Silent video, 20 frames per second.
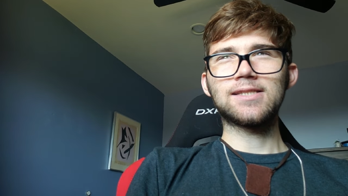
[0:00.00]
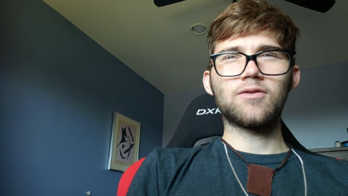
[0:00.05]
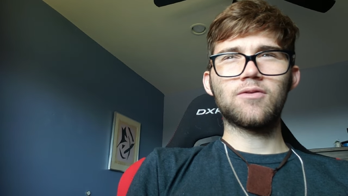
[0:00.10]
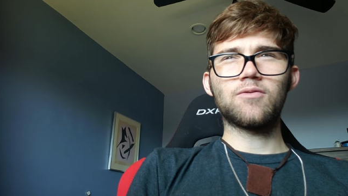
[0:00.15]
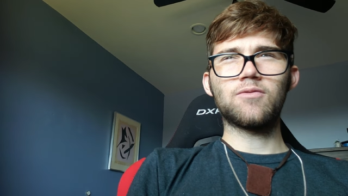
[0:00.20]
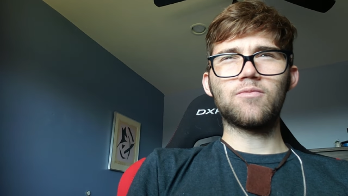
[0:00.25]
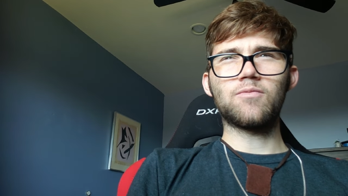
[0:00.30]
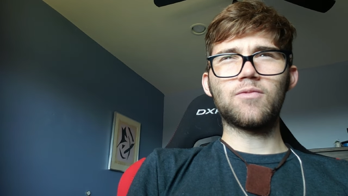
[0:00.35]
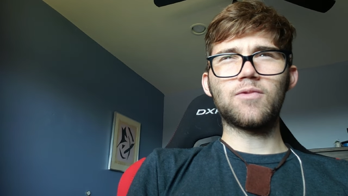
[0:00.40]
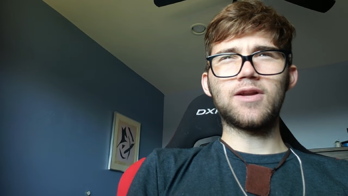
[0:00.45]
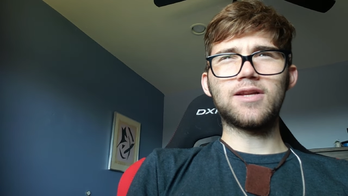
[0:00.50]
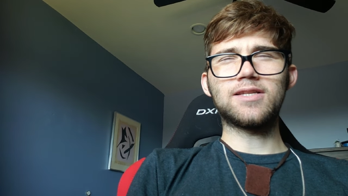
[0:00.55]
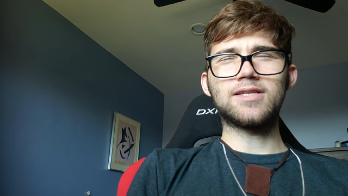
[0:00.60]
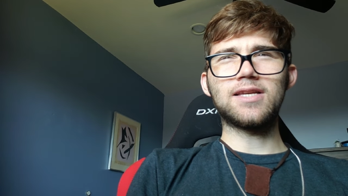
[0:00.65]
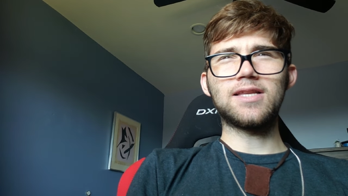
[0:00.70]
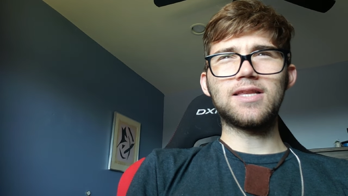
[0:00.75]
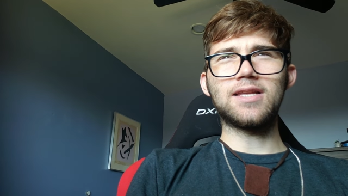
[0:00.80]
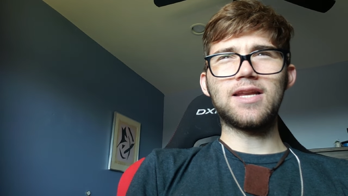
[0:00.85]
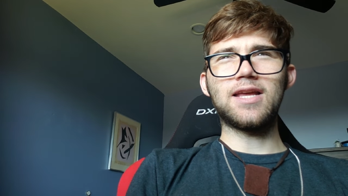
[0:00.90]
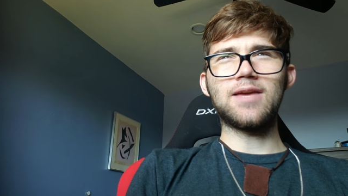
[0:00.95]
When I say
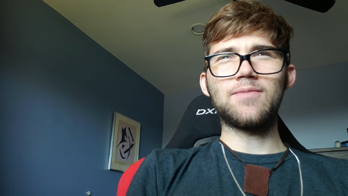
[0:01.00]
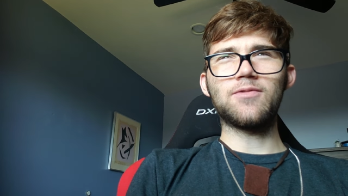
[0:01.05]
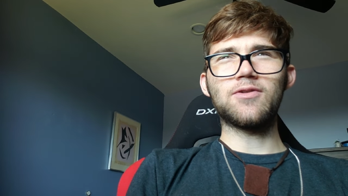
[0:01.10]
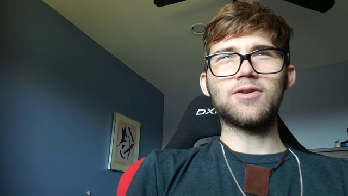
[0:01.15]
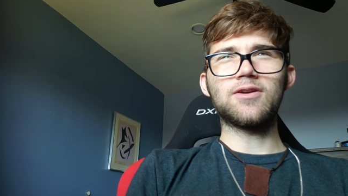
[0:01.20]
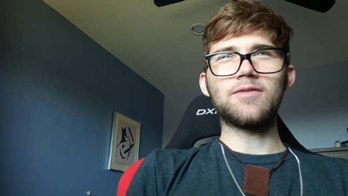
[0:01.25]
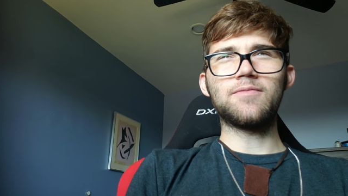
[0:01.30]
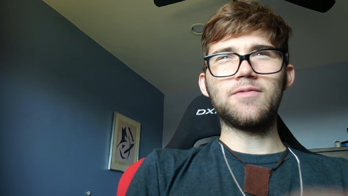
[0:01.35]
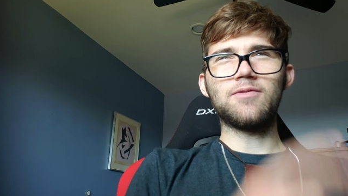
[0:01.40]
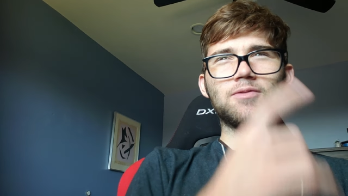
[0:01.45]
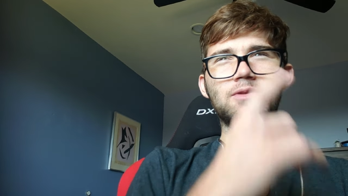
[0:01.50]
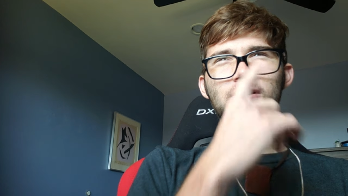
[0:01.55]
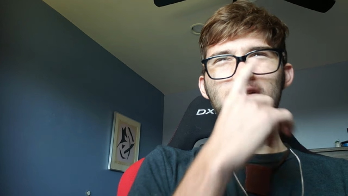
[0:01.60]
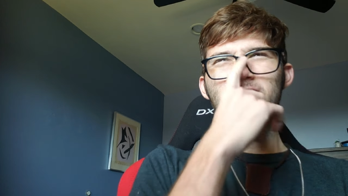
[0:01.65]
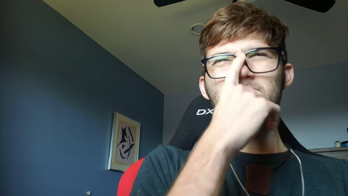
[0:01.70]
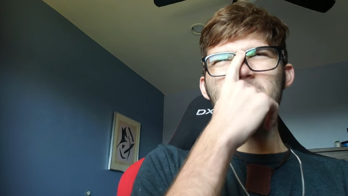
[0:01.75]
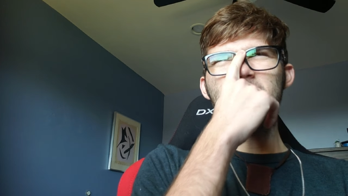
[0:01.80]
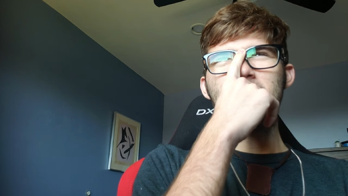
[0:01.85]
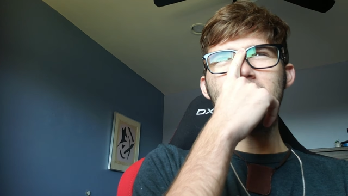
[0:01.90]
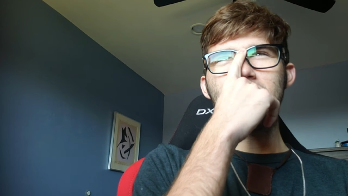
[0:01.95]
the name, you're gonna be really
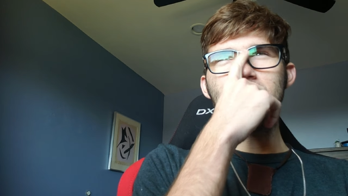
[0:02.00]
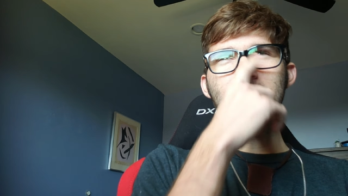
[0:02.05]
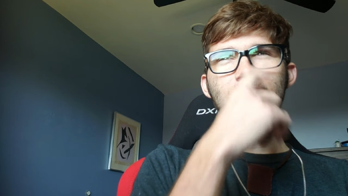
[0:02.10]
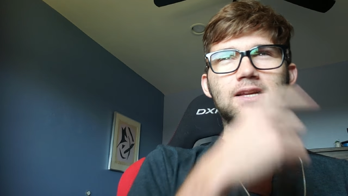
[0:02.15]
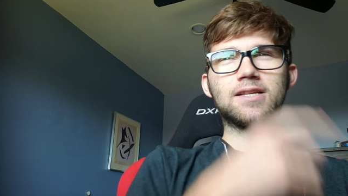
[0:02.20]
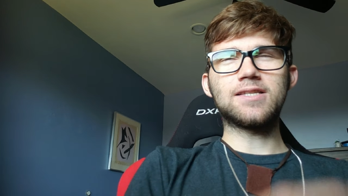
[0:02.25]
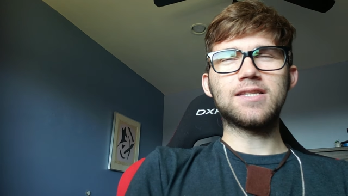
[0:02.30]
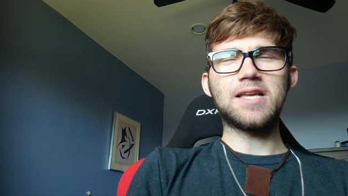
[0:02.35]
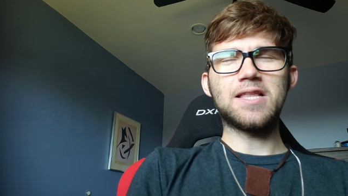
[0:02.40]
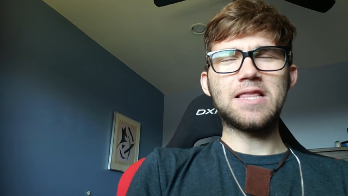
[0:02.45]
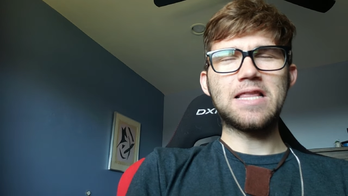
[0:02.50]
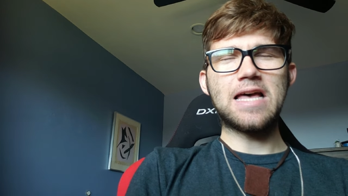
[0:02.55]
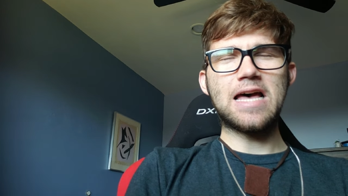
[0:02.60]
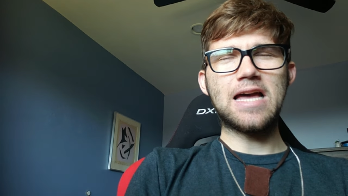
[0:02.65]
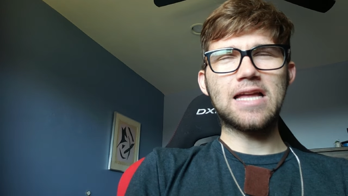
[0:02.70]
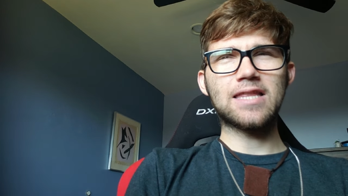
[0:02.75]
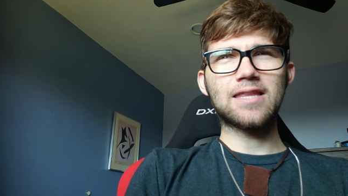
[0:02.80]
offended that I said that.